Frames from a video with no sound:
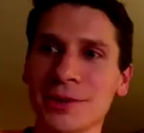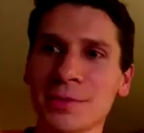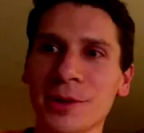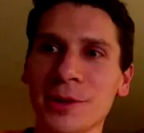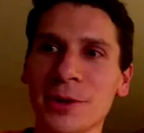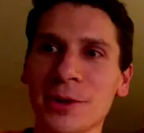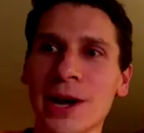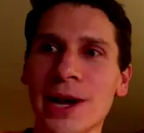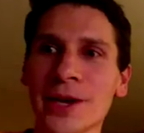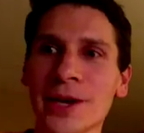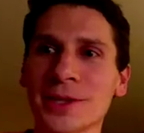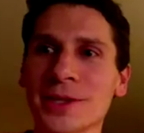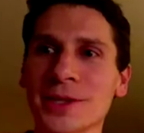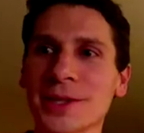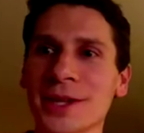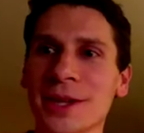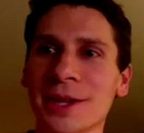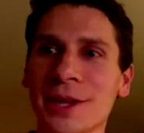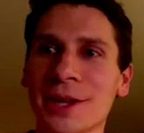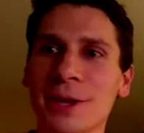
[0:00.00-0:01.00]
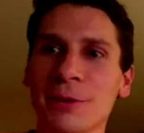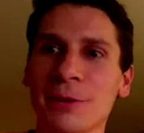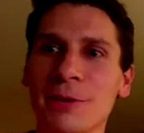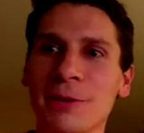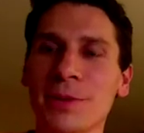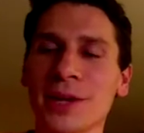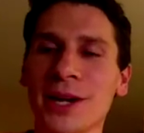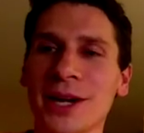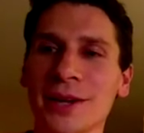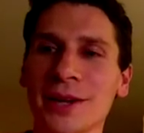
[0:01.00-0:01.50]
It's been a while since I think
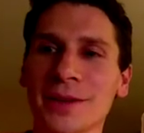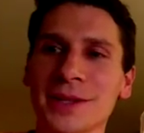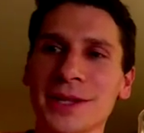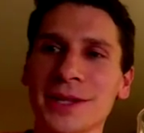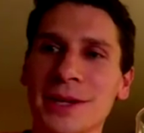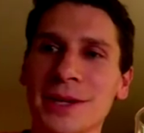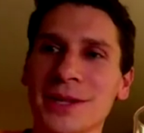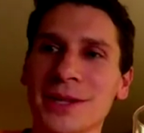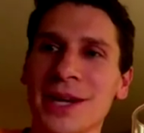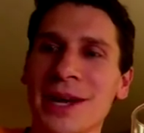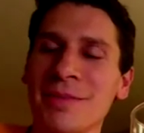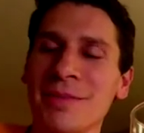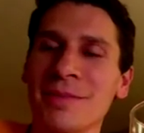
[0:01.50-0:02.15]
we've been on at the same time.